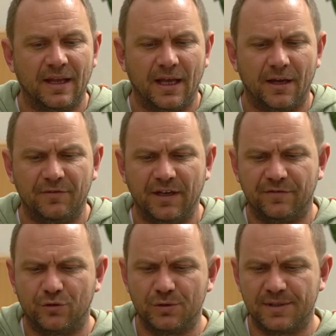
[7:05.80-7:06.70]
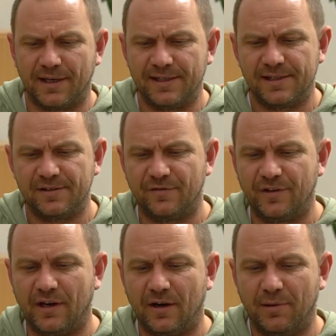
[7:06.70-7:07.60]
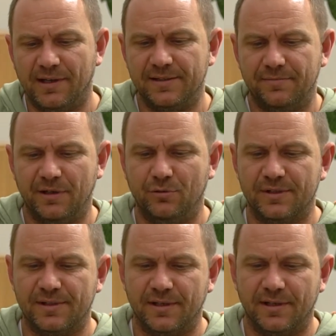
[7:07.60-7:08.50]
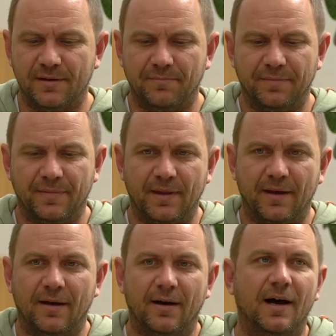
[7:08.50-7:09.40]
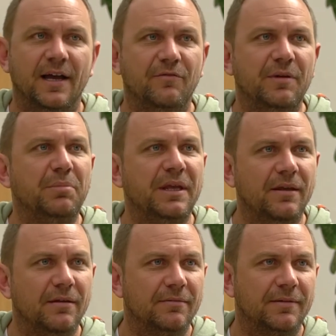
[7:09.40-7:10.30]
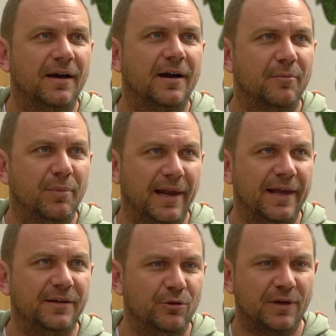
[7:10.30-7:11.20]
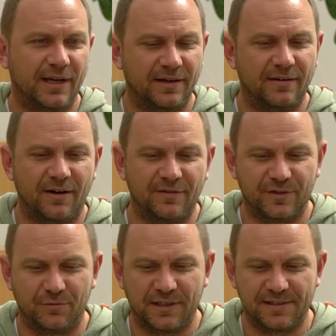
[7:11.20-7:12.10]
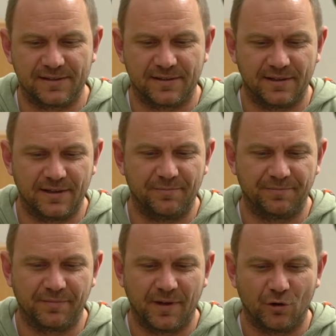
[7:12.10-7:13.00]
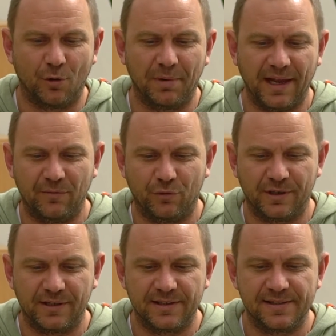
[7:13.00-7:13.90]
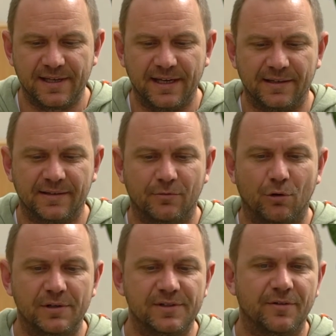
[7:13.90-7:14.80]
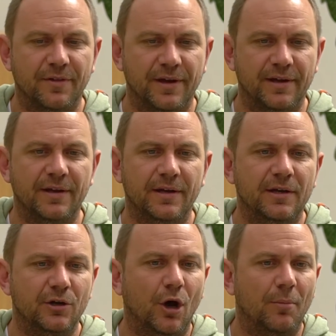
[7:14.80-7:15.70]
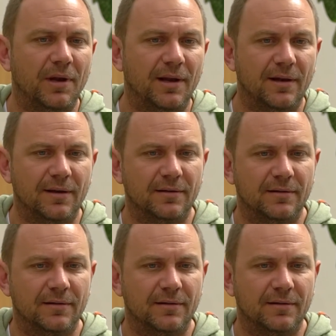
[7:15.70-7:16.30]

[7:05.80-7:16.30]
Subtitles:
We have 2 sizes of young plants. We use IVP young plant. You can afterwards complain what it is, and also the normal